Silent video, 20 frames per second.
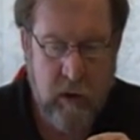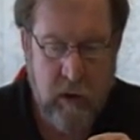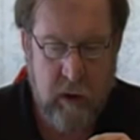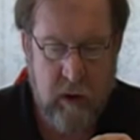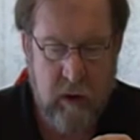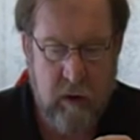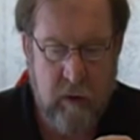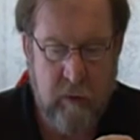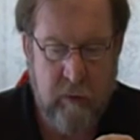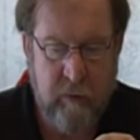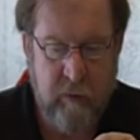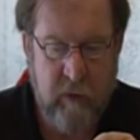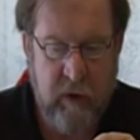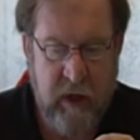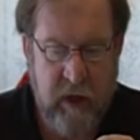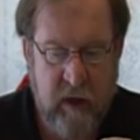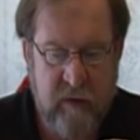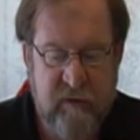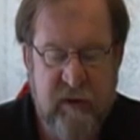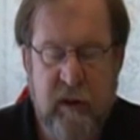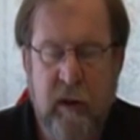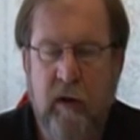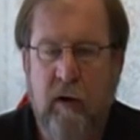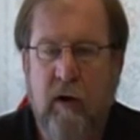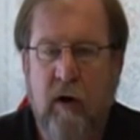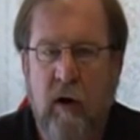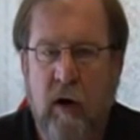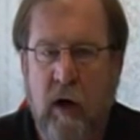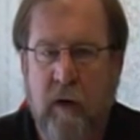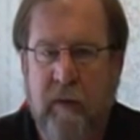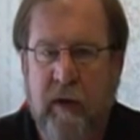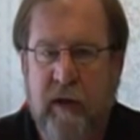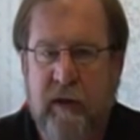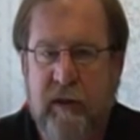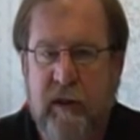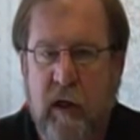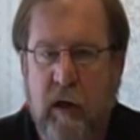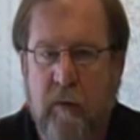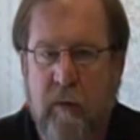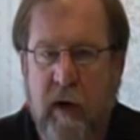I have seen
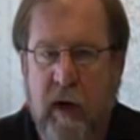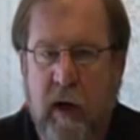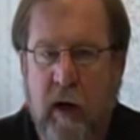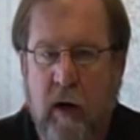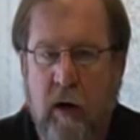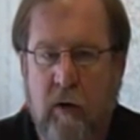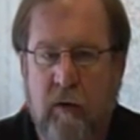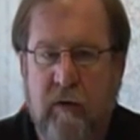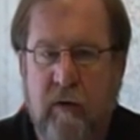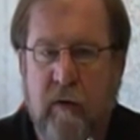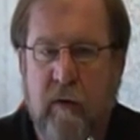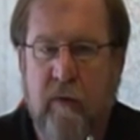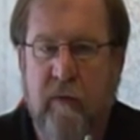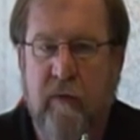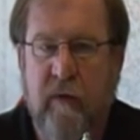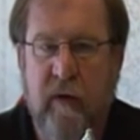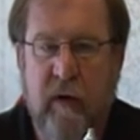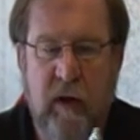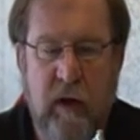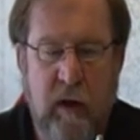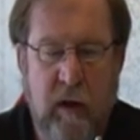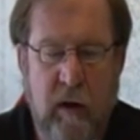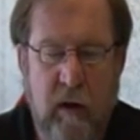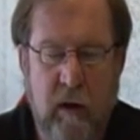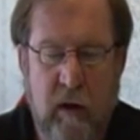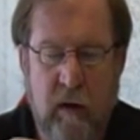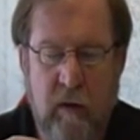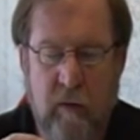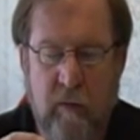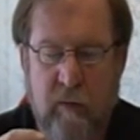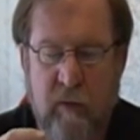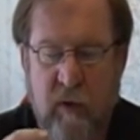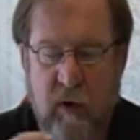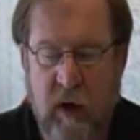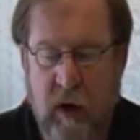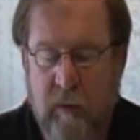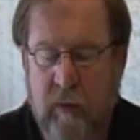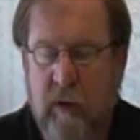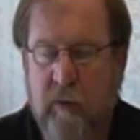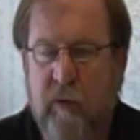comments about the
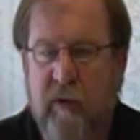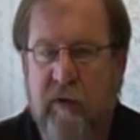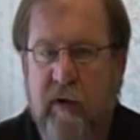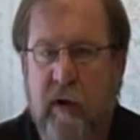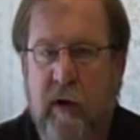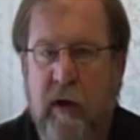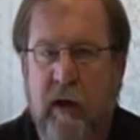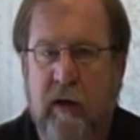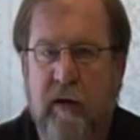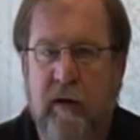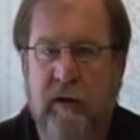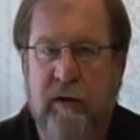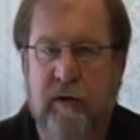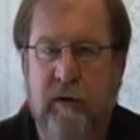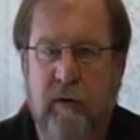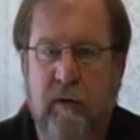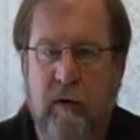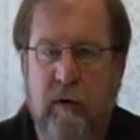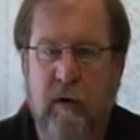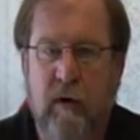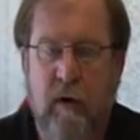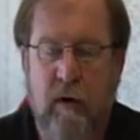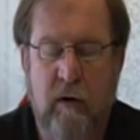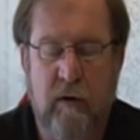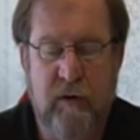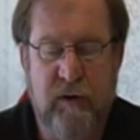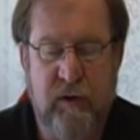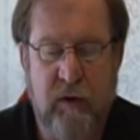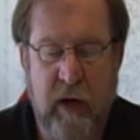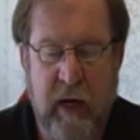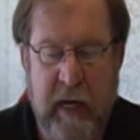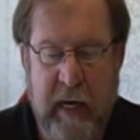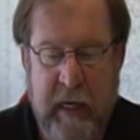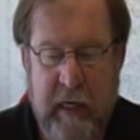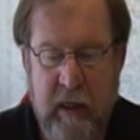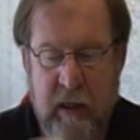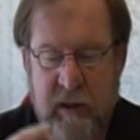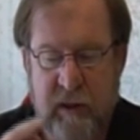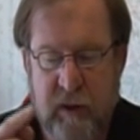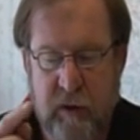problem with connecting certain cartos or
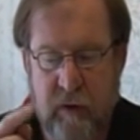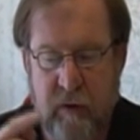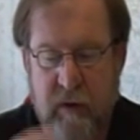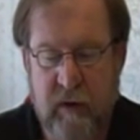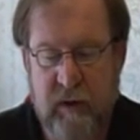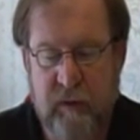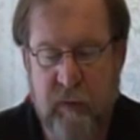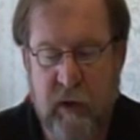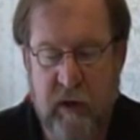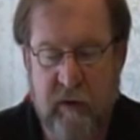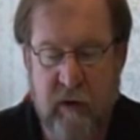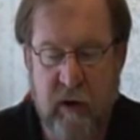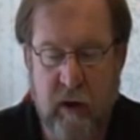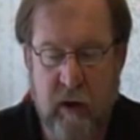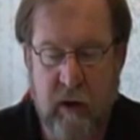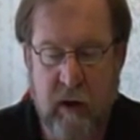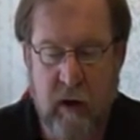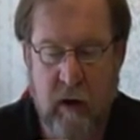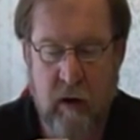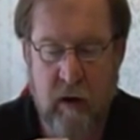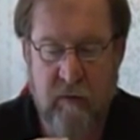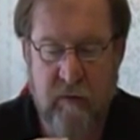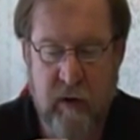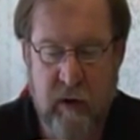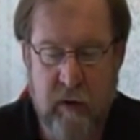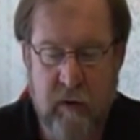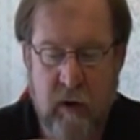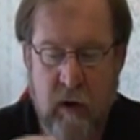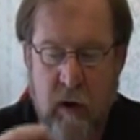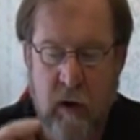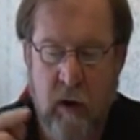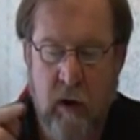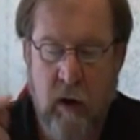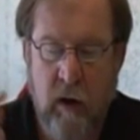addies. This may take care of it.